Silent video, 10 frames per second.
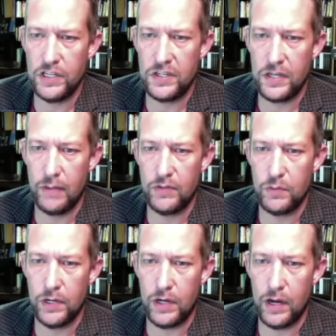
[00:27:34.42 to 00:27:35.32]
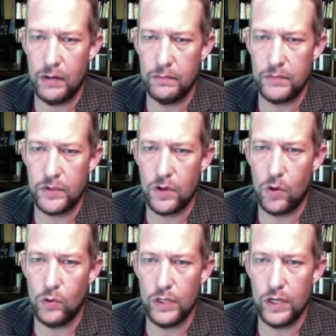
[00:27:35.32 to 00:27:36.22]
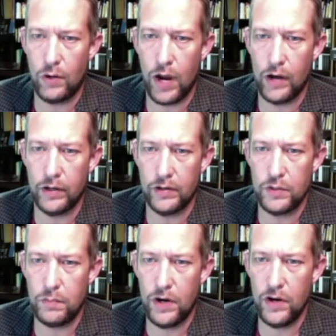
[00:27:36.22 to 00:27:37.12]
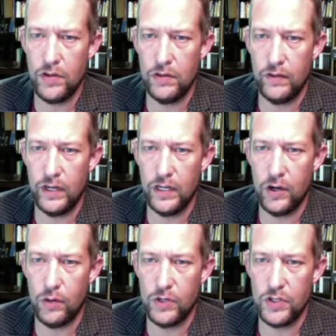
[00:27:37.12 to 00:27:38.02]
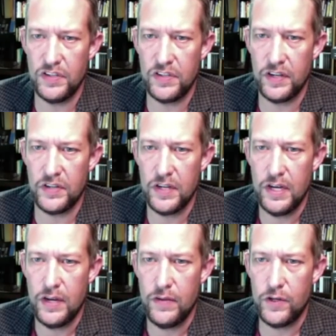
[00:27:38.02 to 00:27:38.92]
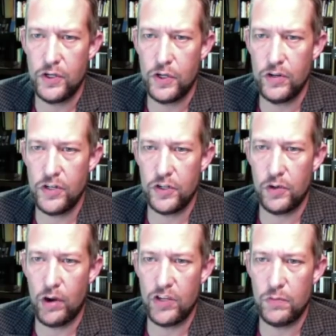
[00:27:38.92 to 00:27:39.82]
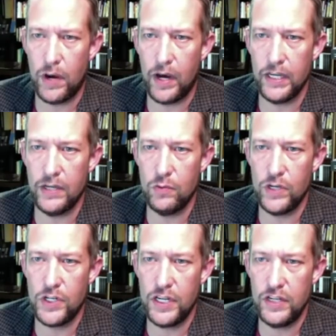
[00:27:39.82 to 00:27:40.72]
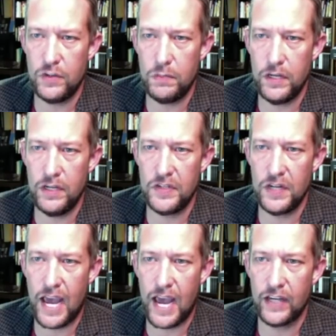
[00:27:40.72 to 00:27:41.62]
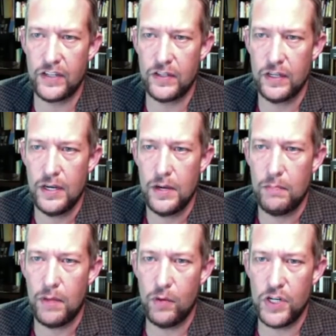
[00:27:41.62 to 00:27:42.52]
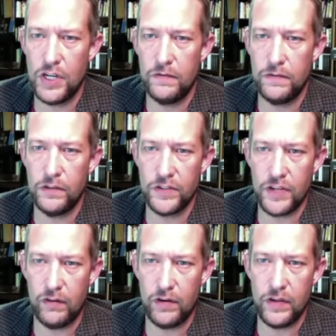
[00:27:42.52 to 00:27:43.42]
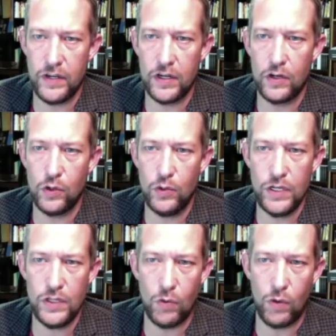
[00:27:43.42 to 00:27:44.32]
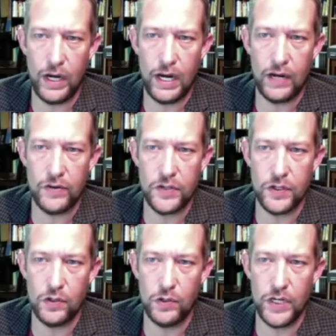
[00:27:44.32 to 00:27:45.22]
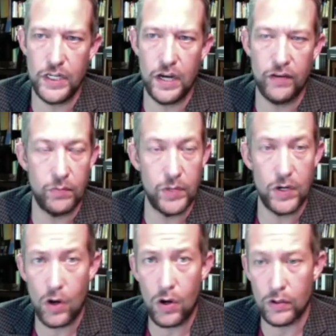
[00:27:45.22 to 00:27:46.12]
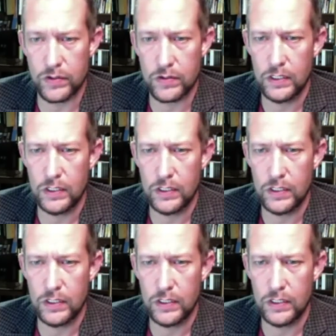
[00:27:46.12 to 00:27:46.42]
steps becomes holy ground. I'll spare you the video, but she says, the church is Christ's body, in which he speaks and acts, by which he fills everything, including the White House and including government halls.